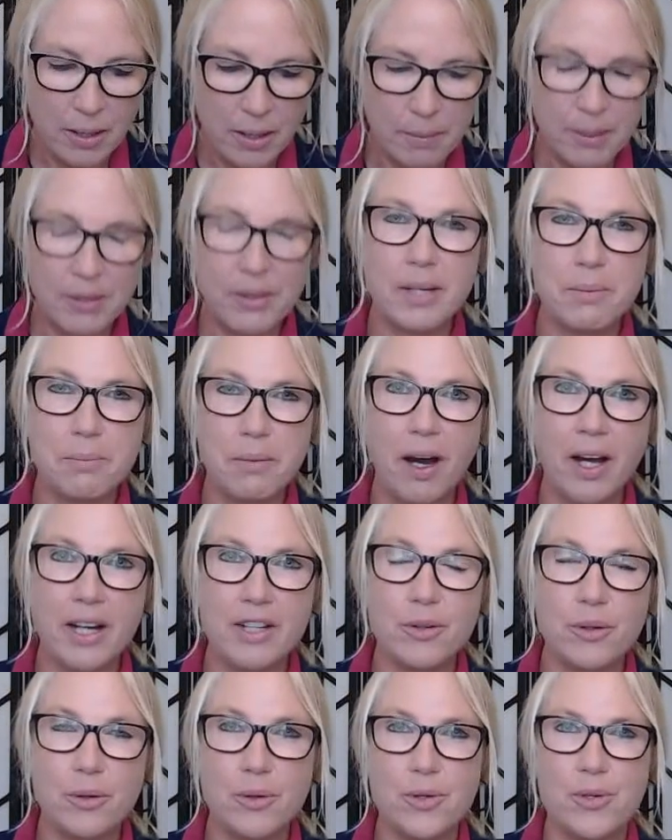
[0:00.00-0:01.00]
But the mind
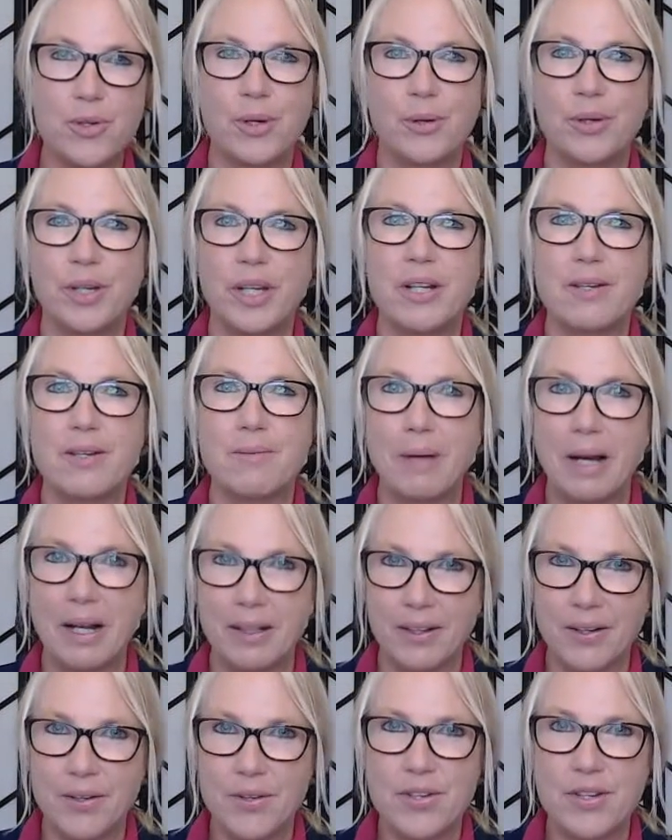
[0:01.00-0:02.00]
also needs
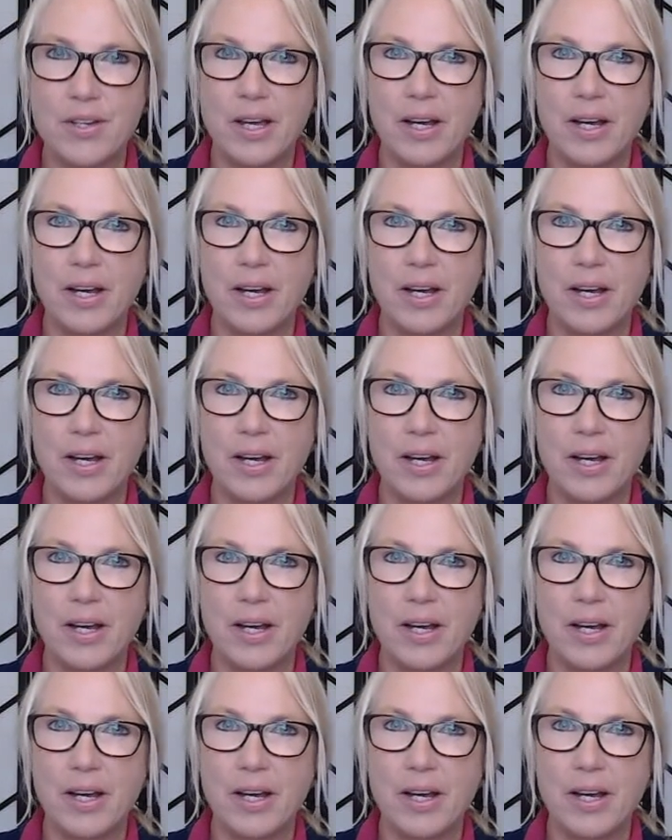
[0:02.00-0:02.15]
balance.